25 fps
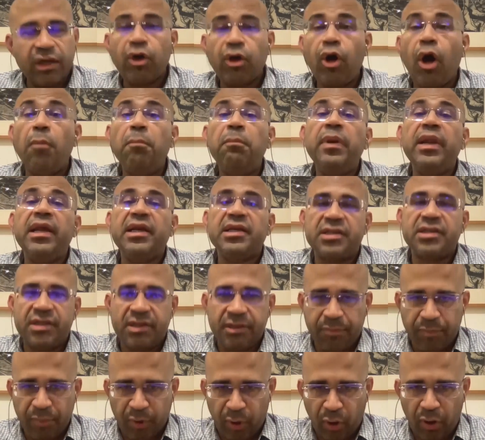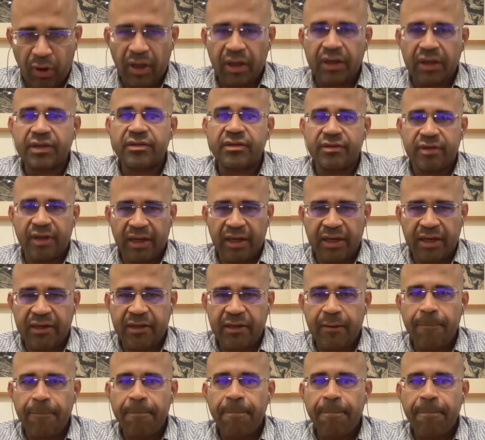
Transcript: complex product, right?